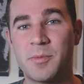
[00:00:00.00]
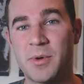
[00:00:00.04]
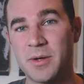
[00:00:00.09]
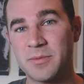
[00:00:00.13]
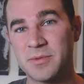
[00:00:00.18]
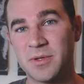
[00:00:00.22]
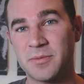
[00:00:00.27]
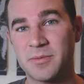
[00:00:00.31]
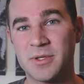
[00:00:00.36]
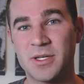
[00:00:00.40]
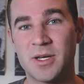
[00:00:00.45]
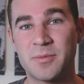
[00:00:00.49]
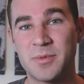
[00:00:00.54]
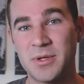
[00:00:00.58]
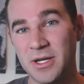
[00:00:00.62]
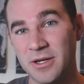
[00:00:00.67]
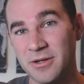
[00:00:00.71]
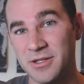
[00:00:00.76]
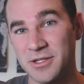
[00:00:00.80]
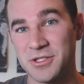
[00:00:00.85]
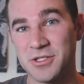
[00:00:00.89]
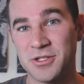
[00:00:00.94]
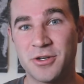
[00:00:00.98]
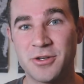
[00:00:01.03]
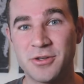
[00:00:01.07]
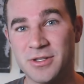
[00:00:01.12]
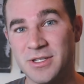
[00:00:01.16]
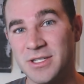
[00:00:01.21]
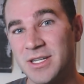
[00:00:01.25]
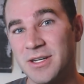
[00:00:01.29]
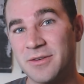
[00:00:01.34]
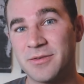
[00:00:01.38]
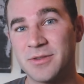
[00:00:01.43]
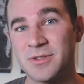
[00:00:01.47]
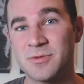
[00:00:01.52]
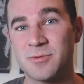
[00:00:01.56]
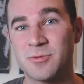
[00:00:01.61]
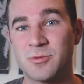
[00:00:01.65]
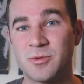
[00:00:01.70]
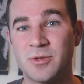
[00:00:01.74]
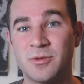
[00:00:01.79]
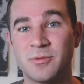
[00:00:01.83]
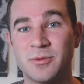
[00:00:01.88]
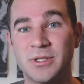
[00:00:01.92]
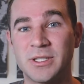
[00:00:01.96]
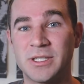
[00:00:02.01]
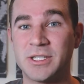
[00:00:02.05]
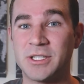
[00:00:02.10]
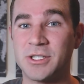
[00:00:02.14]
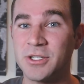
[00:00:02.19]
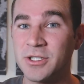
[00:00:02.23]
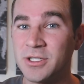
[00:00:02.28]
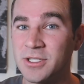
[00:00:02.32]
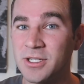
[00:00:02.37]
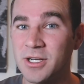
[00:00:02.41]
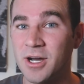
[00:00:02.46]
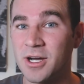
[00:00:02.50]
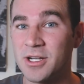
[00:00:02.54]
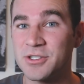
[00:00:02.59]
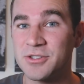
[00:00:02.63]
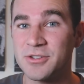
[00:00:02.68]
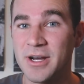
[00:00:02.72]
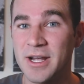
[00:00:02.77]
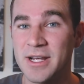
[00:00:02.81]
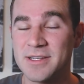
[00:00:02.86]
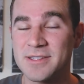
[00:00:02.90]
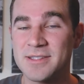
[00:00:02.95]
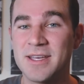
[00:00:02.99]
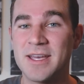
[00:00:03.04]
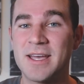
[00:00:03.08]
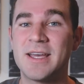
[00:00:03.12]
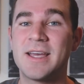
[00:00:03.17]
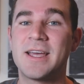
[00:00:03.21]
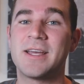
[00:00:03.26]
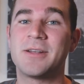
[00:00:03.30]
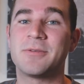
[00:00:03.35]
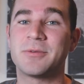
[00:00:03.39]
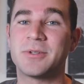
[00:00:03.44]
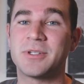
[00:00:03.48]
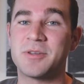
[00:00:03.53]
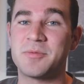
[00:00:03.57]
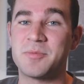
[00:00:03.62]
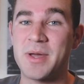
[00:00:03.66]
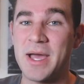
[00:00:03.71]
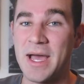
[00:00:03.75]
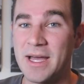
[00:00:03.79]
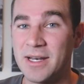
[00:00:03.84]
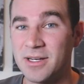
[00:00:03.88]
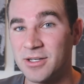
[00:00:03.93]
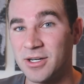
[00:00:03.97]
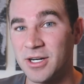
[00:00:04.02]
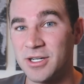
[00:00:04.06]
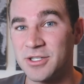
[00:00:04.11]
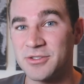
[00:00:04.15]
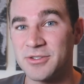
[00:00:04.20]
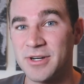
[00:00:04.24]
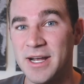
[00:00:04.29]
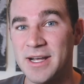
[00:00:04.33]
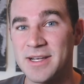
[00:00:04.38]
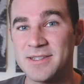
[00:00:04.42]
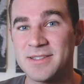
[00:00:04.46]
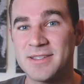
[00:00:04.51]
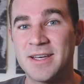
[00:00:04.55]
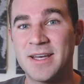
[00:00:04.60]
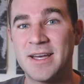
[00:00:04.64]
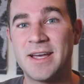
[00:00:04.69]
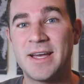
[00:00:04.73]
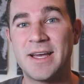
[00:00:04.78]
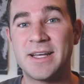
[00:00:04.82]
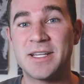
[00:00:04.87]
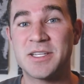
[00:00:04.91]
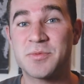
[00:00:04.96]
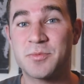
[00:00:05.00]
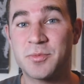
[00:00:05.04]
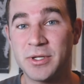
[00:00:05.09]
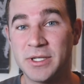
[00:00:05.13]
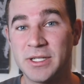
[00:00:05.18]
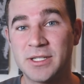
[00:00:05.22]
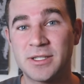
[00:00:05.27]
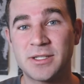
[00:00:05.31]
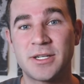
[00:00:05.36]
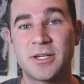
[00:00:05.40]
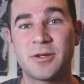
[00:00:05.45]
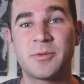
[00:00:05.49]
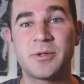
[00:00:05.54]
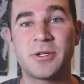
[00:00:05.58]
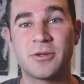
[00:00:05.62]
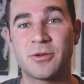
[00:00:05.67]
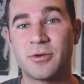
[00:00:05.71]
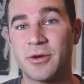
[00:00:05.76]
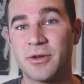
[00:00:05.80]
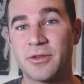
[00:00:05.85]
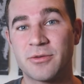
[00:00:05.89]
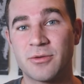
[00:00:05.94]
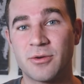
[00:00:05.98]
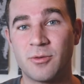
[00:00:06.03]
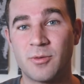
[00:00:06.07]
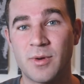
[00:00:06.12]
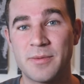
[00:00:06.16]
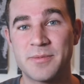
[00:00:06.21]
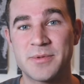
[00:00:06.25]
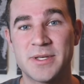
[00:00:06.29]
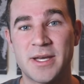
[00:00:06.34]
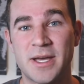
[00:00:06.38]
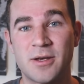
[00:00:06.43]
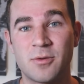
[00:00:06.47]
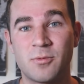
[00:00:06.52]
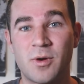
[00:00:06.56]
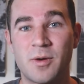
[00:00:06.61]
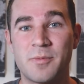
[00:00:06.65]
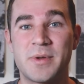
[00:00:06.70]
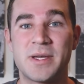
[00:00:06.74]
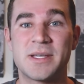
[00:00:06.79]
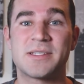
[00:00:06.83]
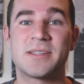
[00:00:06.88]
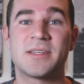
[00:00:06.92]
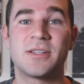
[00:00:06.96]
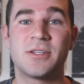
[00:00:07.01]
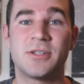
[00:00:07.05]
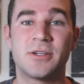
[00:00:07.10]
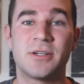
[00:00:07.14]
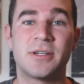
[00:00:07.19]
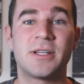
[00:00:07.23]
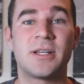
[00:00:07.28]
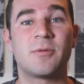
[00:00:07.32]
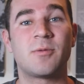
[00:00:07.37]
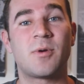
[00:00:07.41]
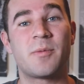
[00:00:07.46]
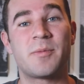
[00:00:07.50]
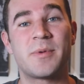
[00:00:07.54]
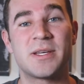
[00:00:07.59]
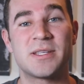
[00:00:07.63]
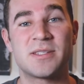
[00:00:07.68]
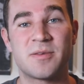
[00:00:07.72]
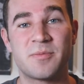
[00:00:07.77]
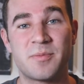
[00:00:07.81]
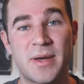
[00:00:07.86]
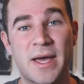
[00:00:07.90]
pop something up here to show you the difference between really good contrast and really bad contrast, and it's pretty clear when you're going through a website what makes it good and what makes it